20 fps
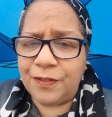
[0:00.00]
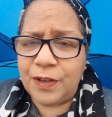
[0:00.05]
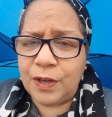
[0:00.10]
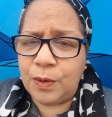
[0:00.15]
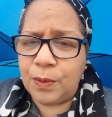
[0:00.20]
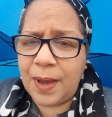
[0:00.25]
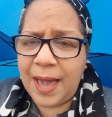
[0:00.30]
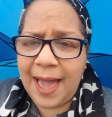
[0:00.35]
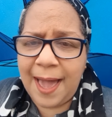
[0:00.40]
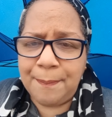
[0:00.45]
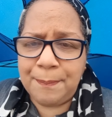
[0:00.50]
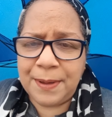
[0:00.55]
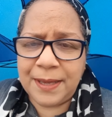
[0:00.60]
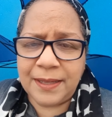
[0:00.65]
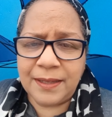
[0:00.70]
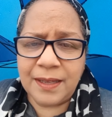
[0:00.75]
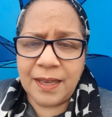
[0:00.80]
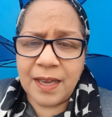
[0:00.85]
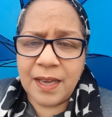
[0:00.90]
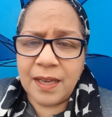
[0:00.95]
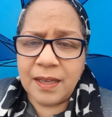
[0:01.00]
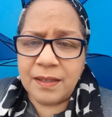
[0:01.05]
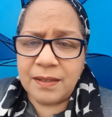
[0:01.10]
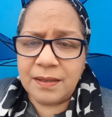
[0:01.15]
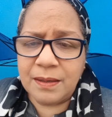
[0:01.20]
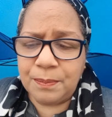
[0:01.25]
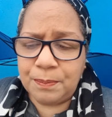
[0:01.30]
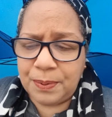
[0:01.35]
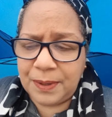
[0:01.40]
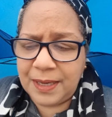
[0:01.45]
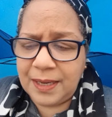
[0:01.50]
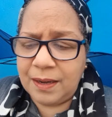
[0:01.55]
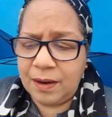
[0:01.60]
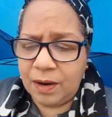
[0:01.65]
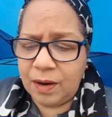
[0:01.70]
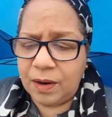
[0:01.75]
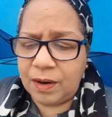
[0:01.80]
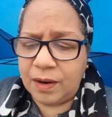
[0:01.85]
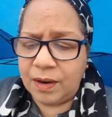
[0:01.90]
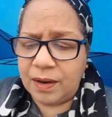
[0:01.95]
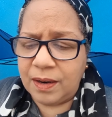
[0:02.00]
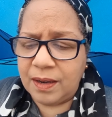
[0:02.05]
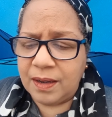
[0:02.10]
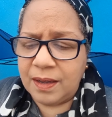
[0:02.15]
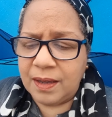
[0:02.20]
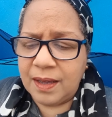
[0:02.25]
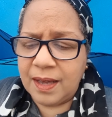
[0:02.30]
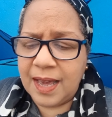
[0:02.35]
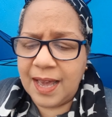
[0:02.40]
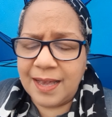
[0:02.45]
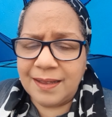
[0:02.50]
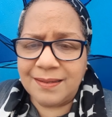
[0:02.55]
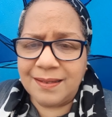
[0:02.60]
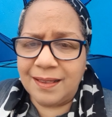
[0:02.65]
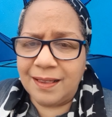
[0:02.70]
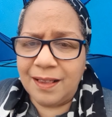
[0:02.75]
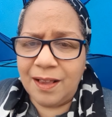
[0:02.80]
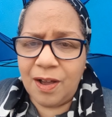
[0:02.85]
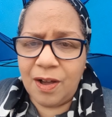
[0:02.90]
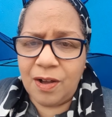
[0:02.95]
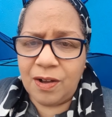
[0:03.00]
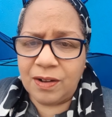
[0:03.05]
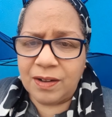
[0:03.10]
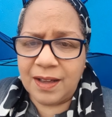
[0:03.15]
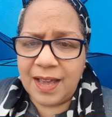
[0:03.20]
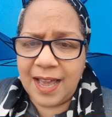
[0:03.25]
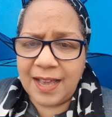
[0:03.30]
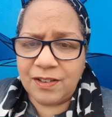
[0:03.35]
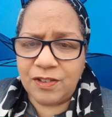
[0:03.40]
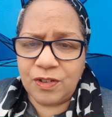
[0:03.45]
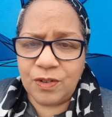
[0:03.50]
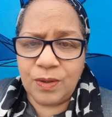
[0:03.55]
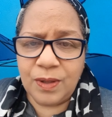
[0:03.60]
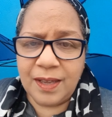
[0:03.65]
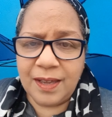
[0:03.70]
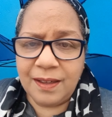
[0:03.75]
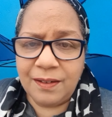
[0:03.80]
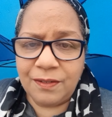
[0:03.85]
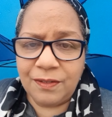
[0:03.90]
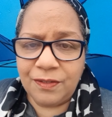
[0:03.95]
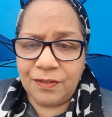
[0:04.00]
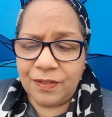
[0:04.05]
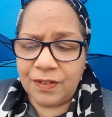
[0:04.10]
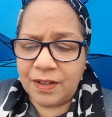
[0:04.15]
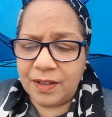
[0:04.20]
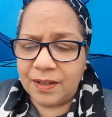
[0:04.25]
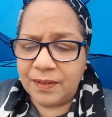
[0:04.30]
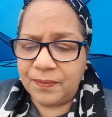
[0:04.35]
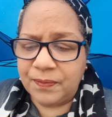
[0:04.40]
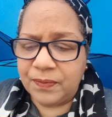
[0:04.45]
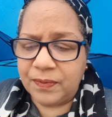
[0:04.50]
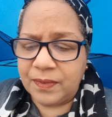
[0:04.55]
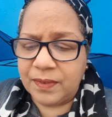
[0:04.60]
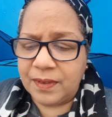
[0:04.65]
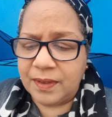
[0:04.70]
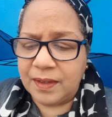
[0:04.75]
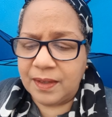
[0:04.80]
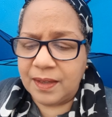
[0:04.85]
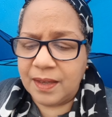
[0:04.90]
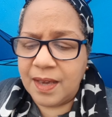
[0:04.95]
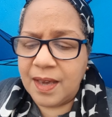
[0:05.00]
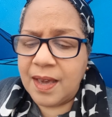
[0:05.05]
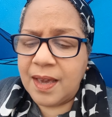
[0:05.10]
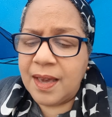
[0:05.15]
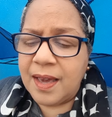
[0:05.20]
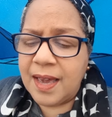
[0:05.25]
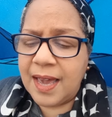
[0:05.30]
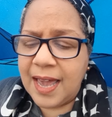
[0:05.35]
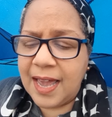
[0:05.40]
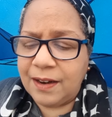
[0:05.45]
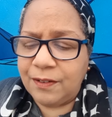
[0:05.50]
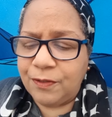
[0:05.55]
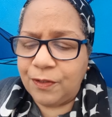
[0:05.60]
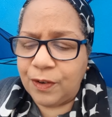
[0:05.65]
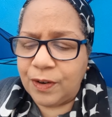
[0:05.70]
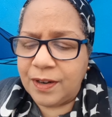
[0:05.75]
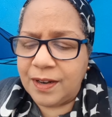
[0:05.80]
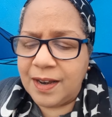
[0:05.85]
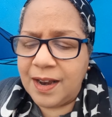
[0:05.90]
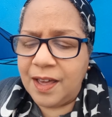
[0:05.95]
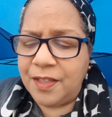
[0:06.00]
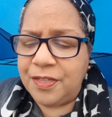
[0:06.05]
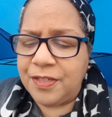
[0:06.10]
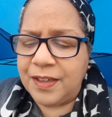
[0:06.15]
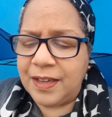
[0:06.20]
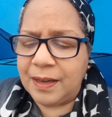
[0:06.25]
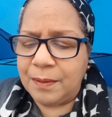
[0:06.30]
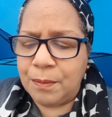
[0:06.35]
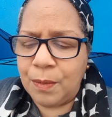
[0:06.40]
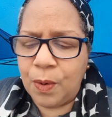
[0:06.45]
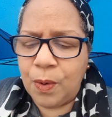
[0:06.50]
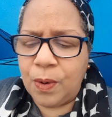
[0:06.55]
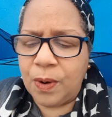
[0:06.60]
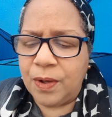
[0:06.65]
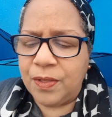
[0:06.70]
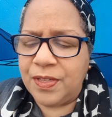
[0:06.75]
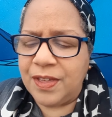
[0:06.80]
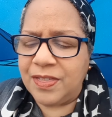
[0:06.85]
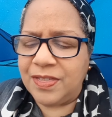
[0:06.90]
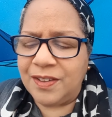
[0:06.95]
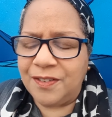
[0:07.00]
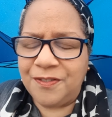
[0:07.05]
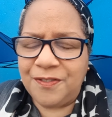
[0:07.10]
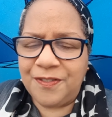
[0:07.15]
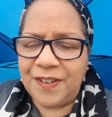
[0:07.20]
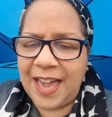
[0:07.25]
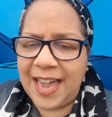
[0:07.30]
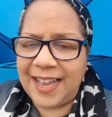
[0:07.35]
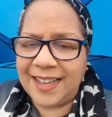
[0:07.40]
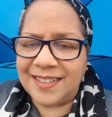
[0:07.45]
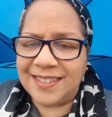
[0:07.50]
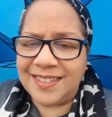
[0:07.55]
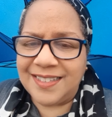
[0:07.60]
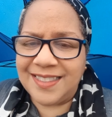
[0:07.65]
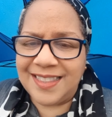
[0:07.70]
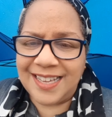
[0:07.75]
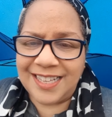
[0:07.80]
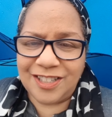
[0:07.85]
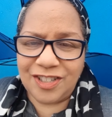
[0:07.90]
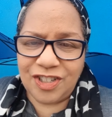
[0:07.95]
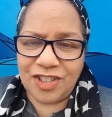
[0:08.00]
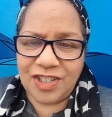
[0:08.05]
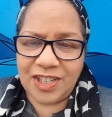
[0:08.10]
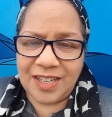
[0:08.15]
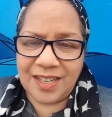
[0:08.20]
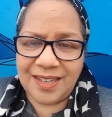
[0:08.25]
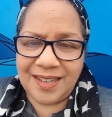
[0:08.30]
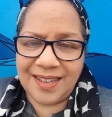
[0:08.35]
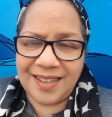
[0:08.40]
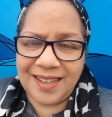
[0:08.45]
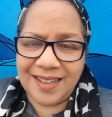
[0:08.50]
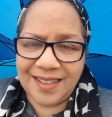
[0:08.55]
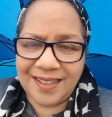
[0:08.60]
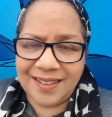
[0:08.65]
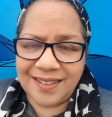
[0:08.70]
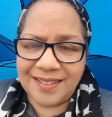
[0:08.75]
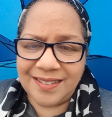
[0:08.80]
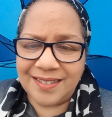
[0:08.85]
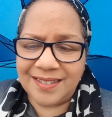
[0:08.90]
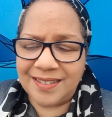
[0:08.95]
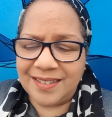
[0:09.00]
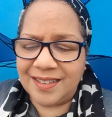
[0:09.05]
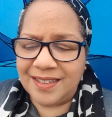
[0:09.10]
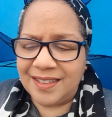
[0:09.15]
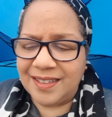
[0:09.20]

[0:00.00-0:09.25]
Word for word: you happen to be her as long as you live, and for nothing more than the fact that she is,